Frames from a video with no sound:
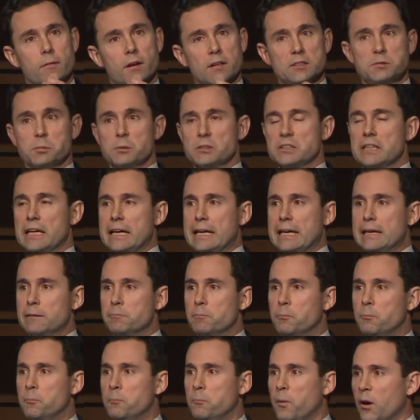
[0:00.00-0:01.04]
I suppose
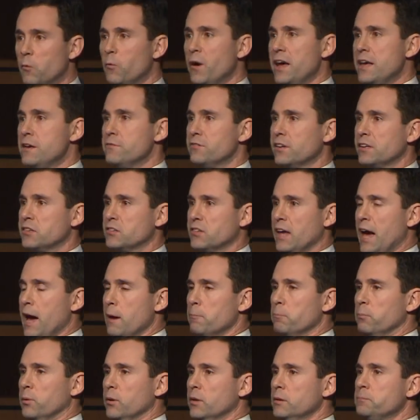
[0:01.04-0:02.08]
it, by way of
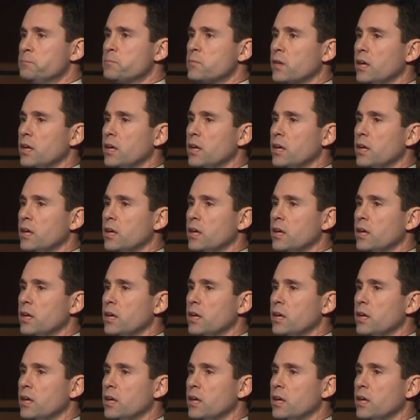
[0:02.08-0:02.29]
example,